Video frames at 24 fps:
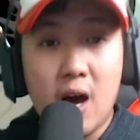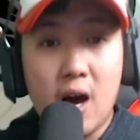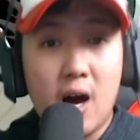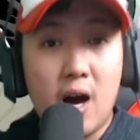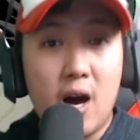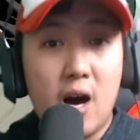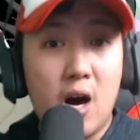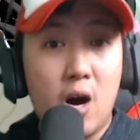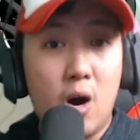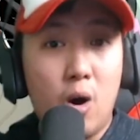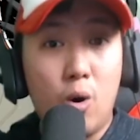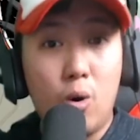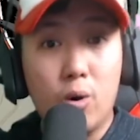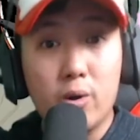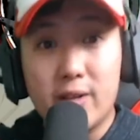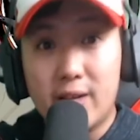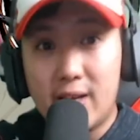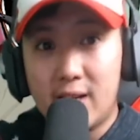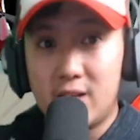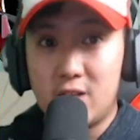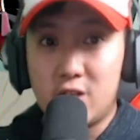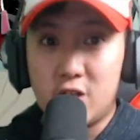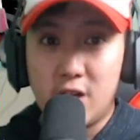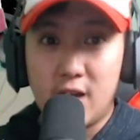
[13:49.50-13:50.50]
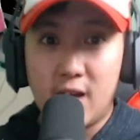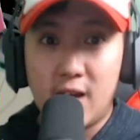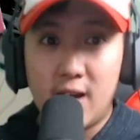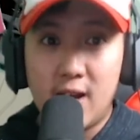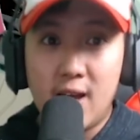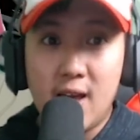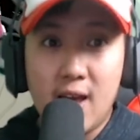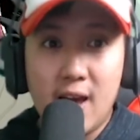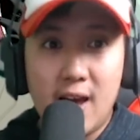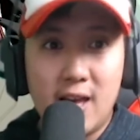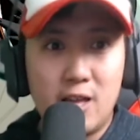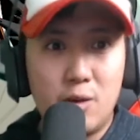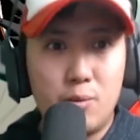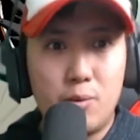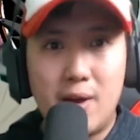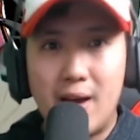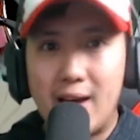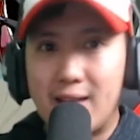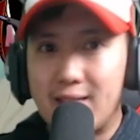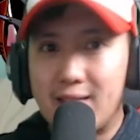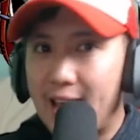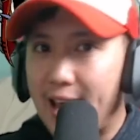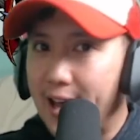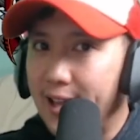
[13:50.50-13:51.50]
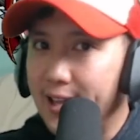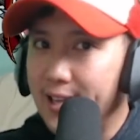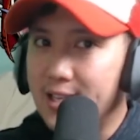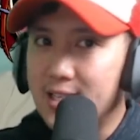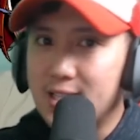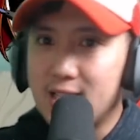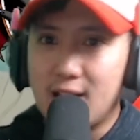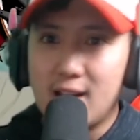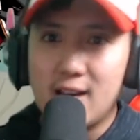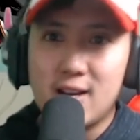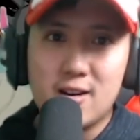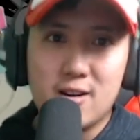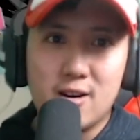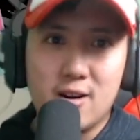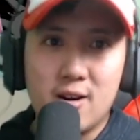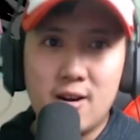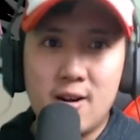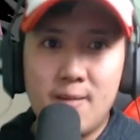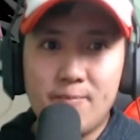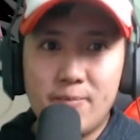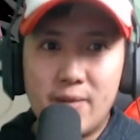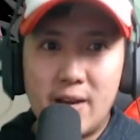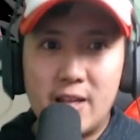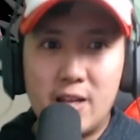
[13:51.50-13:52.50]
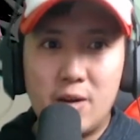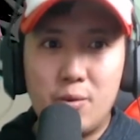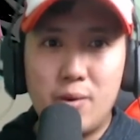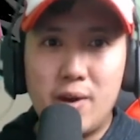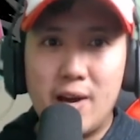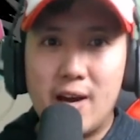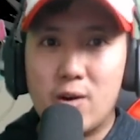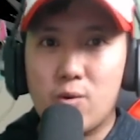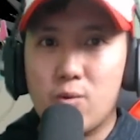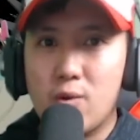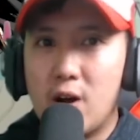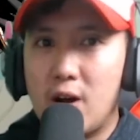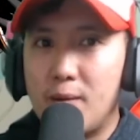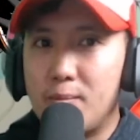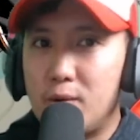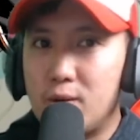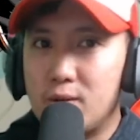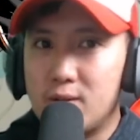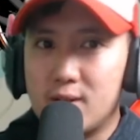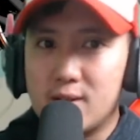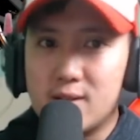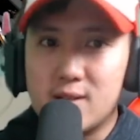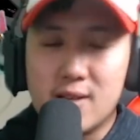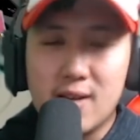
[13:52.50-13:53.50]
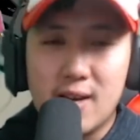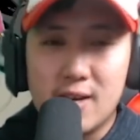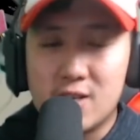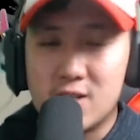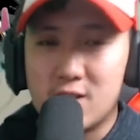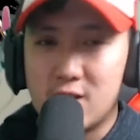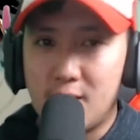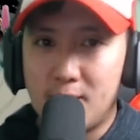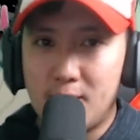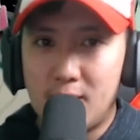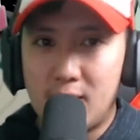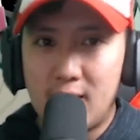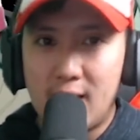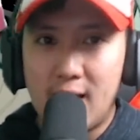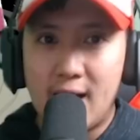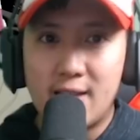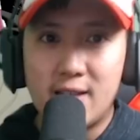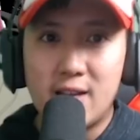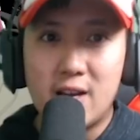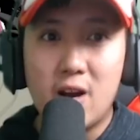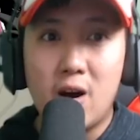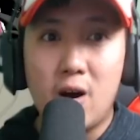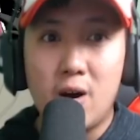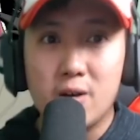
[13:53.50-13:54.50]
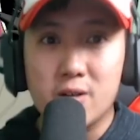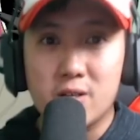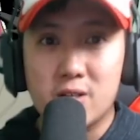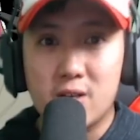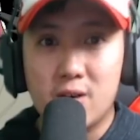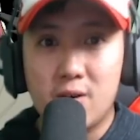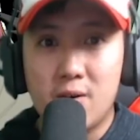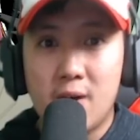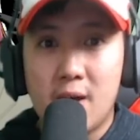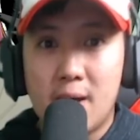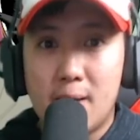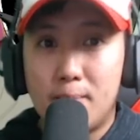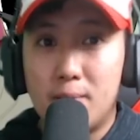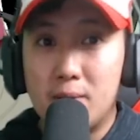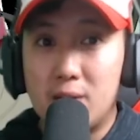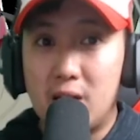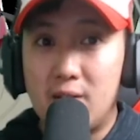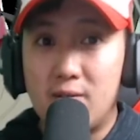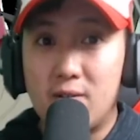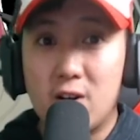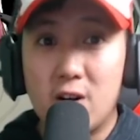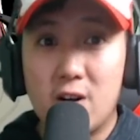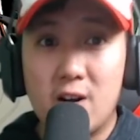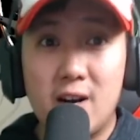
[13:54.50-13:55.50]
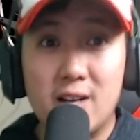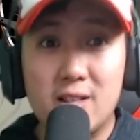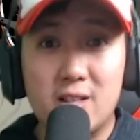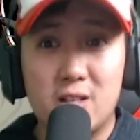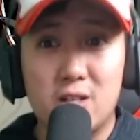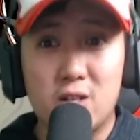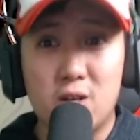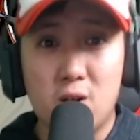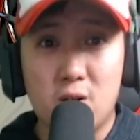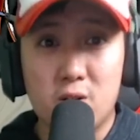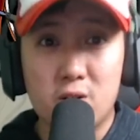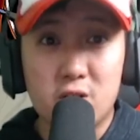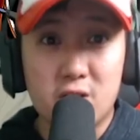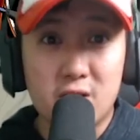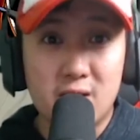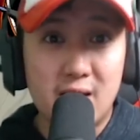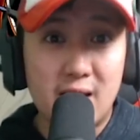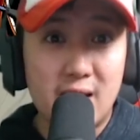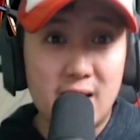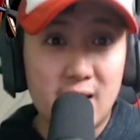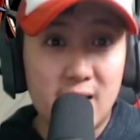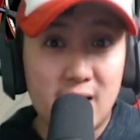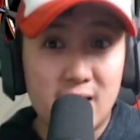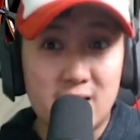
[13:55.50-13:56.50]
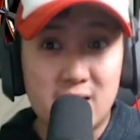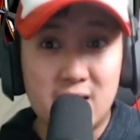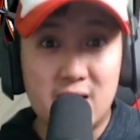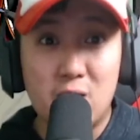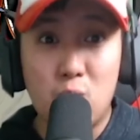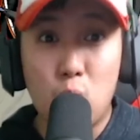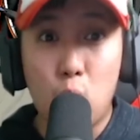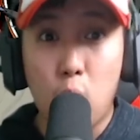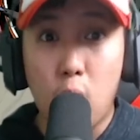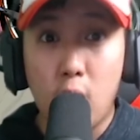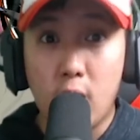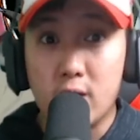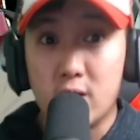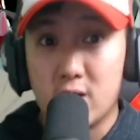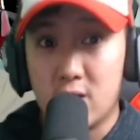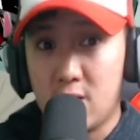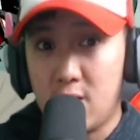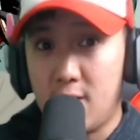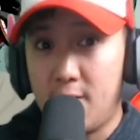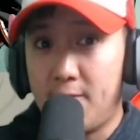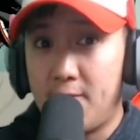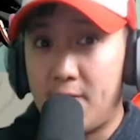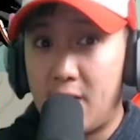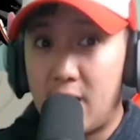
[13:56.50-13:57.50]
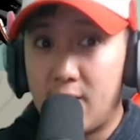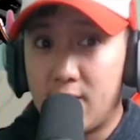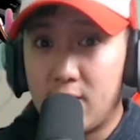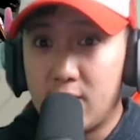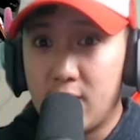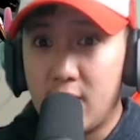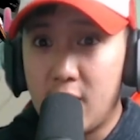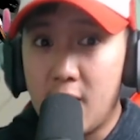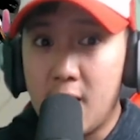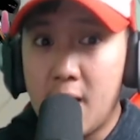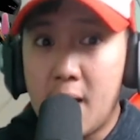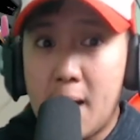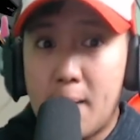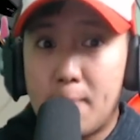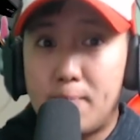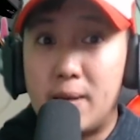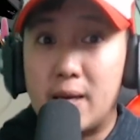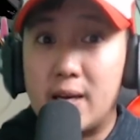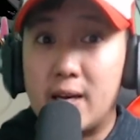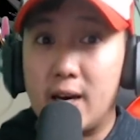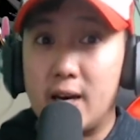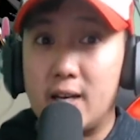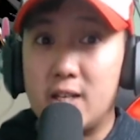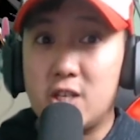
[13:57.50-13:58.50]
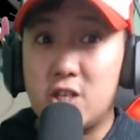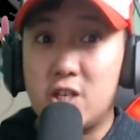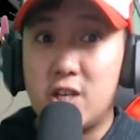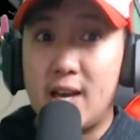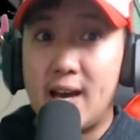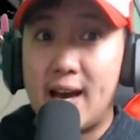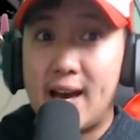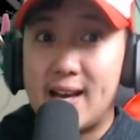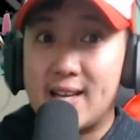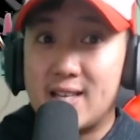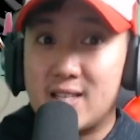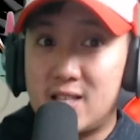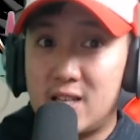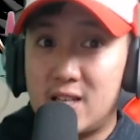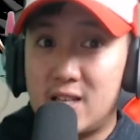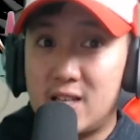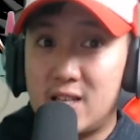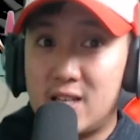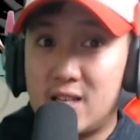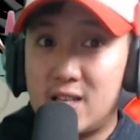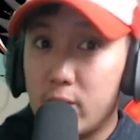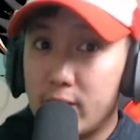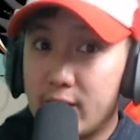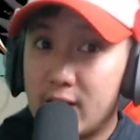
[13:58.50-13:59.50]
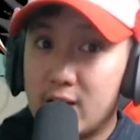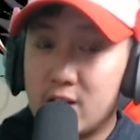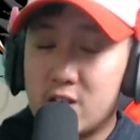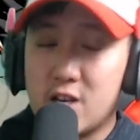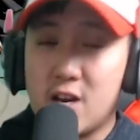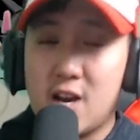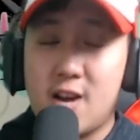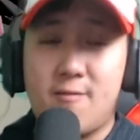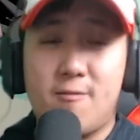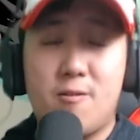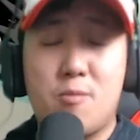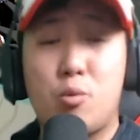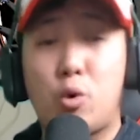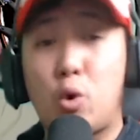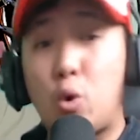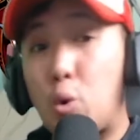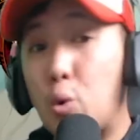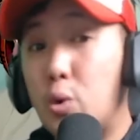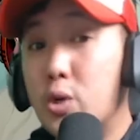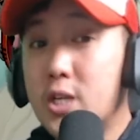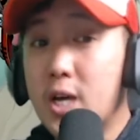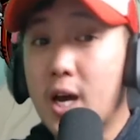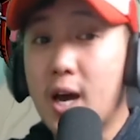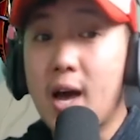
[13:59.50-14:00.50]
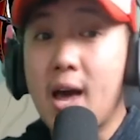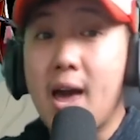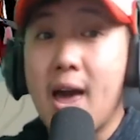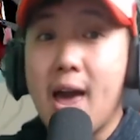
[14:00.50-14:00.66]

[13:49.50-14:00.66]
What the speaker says: Holy Enchant, and then we had the Alexander, and then we had Realm using Sketch Summon, and then also, believe it or not, the turn shenanigans can work to her favor there because she has the Holy Enchant from Kuja,